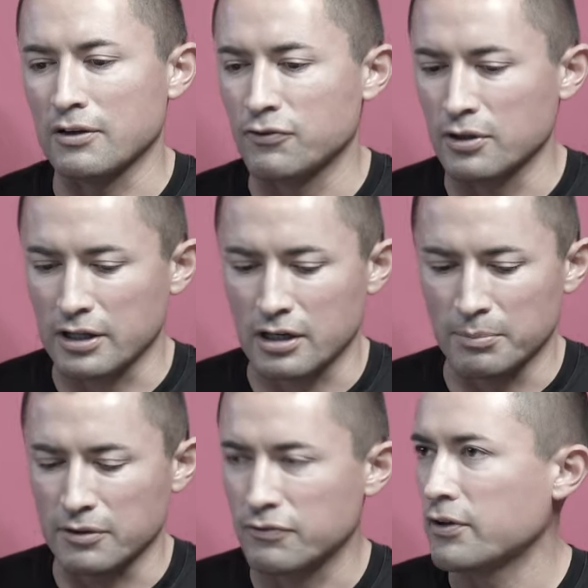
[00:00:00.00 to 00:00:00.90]
I feel like I'm
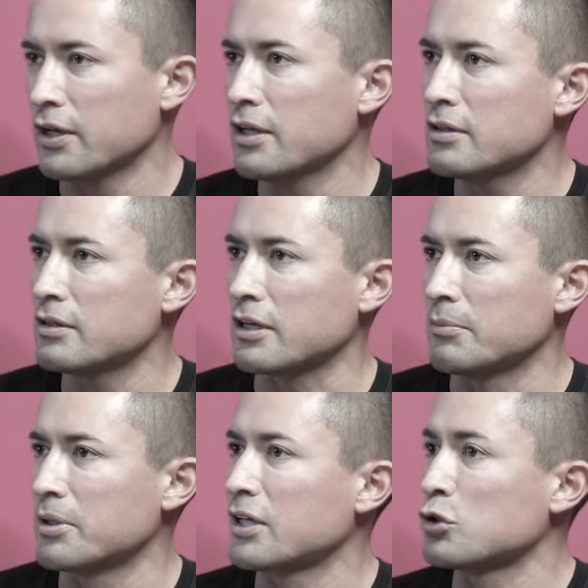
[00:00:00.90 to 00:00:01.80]
gonna faint, like
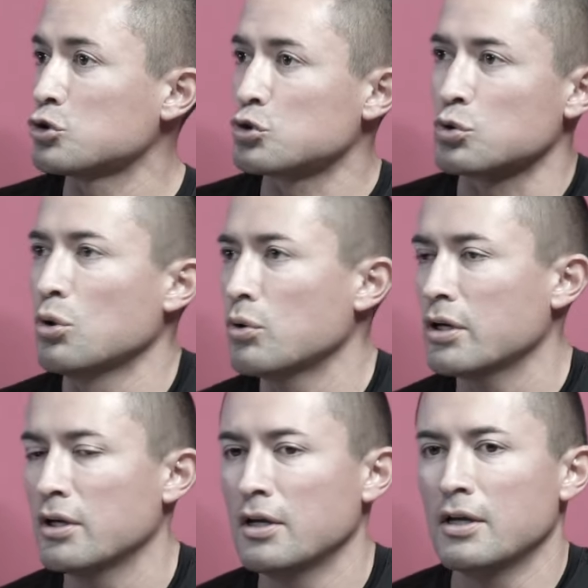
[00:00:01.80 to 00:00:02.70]
I'm gonna get a stroke.
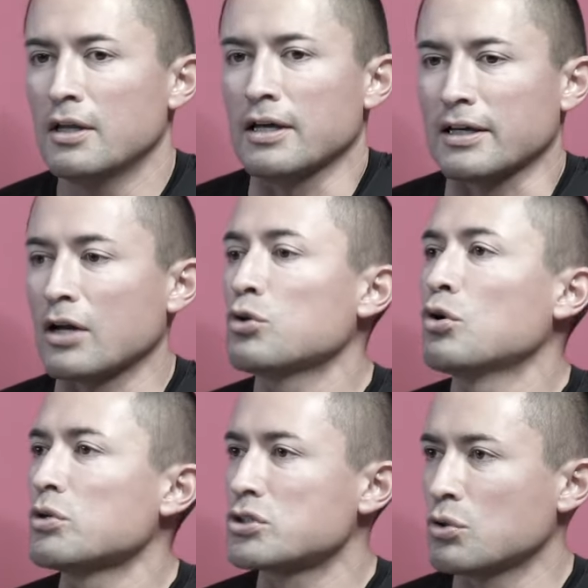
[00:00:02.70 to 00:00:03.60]
Like, I don't
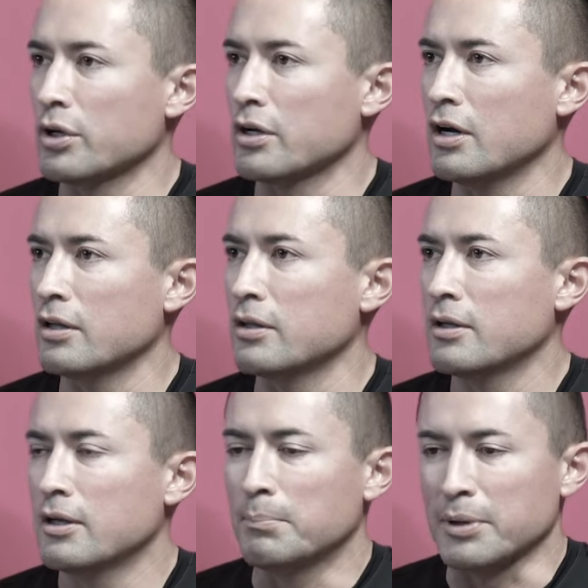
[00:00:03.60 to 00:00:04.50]
know what's going on,
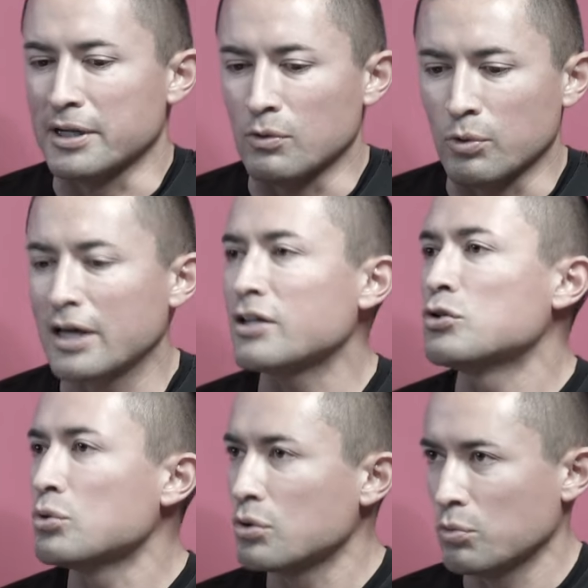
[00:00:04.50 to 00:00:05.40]
but in a way, I
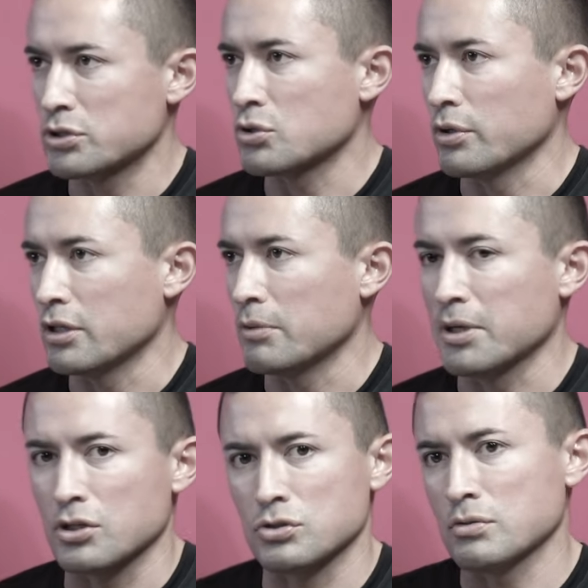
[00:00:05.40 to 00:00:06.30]
do know what's going on
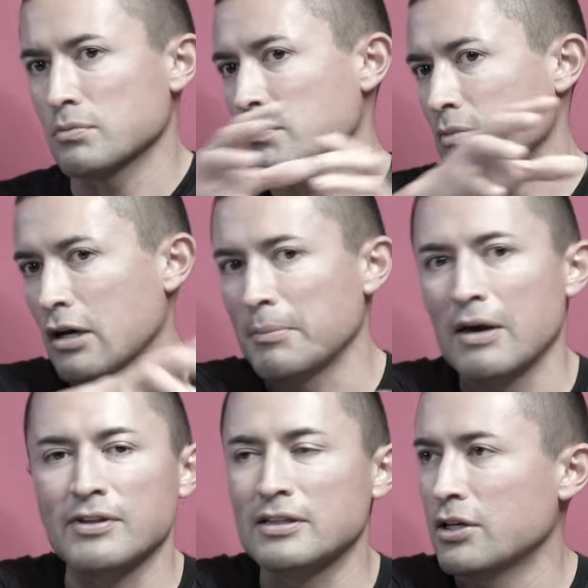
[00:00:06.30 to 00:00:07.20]
because I'm
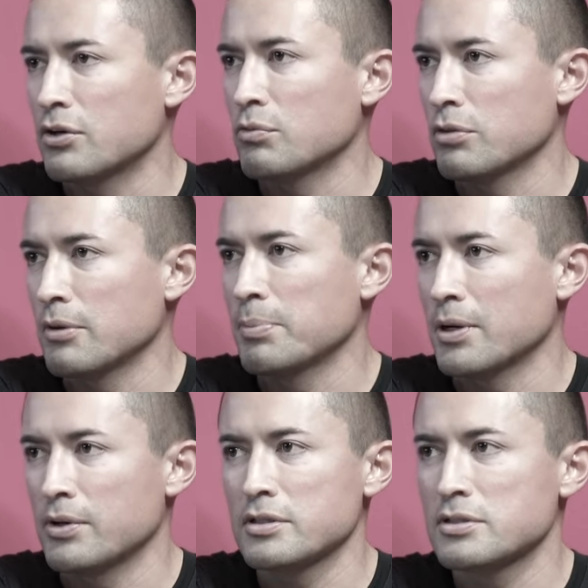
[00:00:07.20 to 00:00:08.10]
having dinner with my
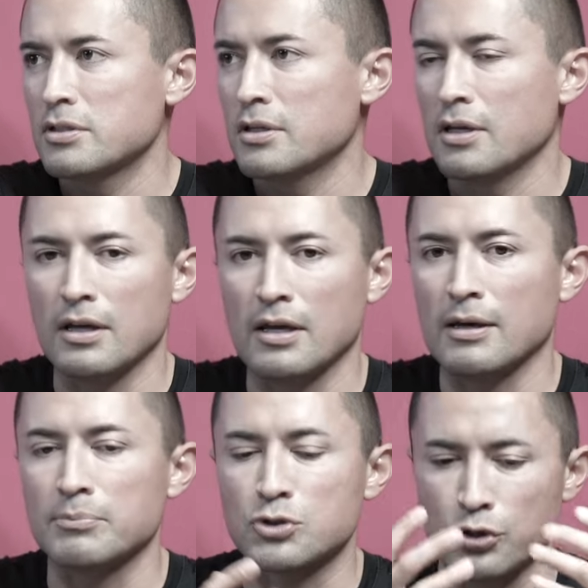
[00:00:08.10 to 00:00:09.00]
parents and
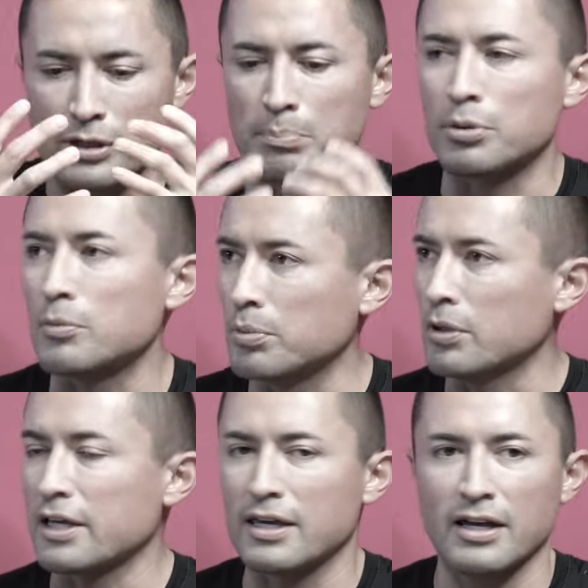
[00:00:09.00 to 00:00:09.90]
I'm turning
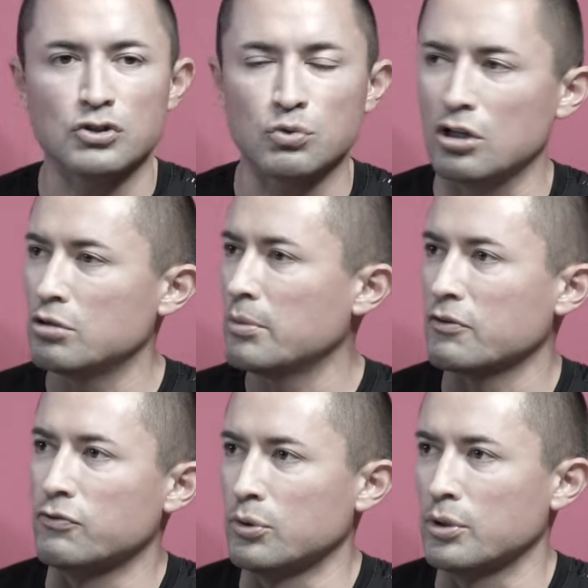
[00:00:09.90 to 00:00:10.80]
purple. I can't swallow my
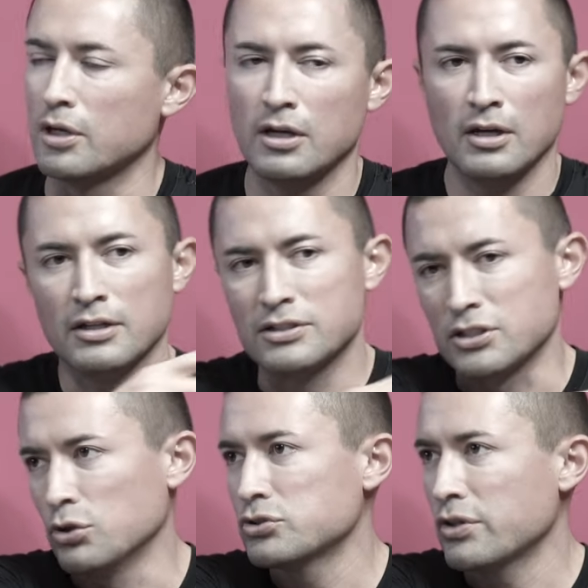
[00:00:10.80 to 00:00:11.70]
food.
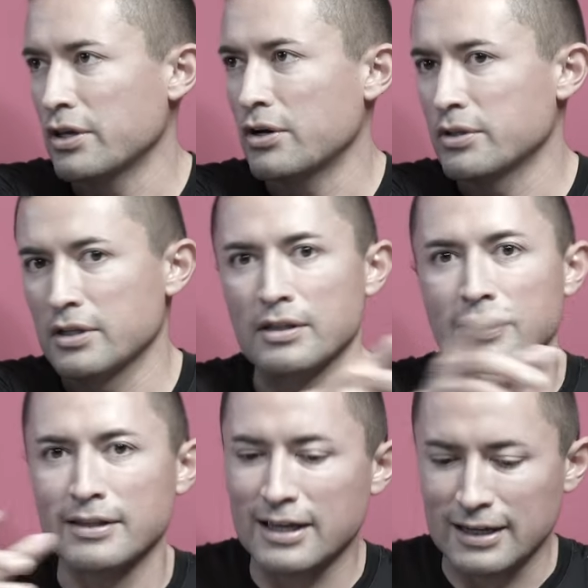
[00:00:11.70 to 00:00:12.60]
Seals are there, and
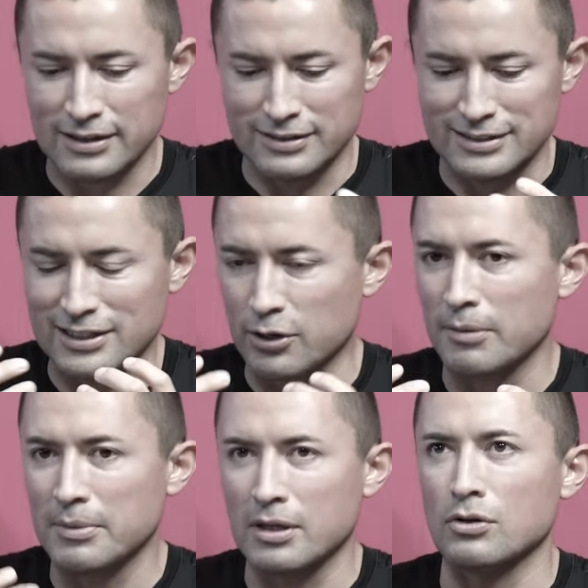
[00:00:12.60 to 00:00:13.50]
then they kind of stare
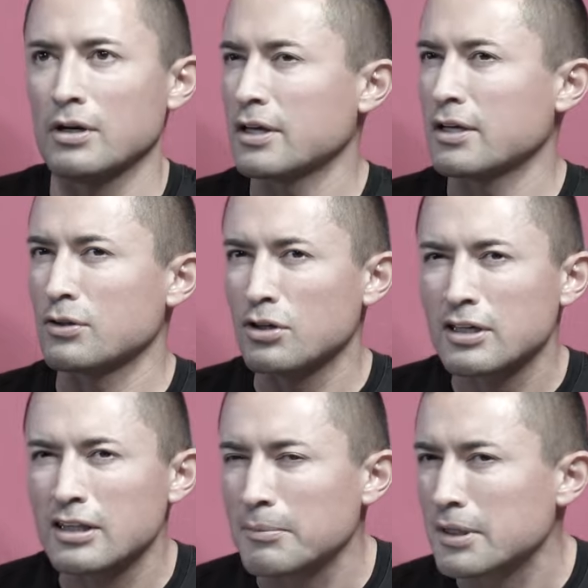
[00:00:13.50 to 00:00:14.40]
at me and they're like
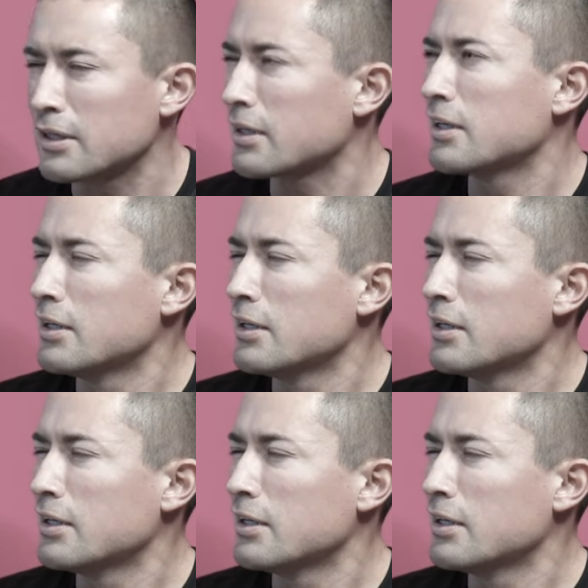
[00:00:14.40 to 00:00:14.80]
looking at me like,